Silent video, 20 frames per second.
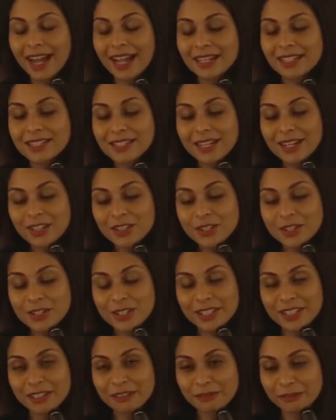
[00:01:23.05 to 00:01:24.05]
I
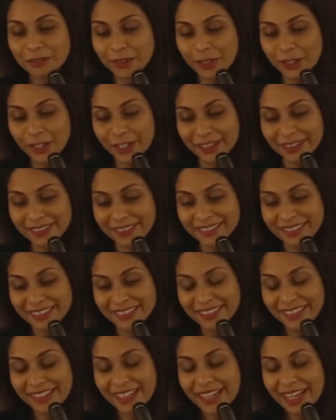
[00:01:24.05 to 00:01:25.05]
touched a fern
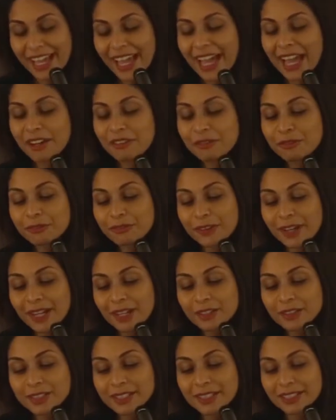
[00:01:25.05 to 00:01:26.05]
and
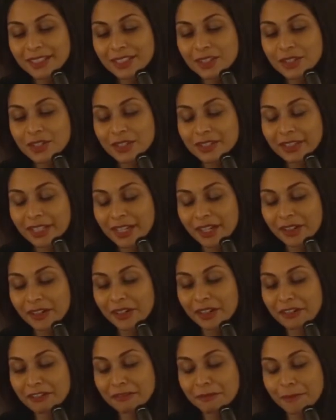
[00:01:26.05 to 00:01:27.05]
felt each
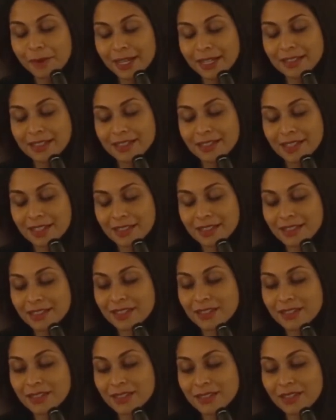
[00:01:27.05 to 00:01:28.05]
layer of my
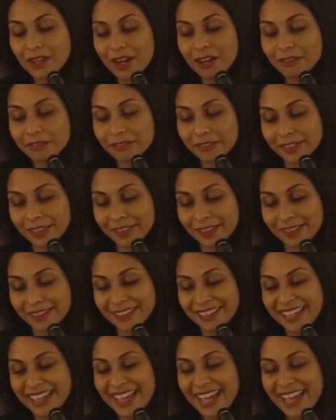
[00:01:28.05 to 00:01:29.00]
senses soften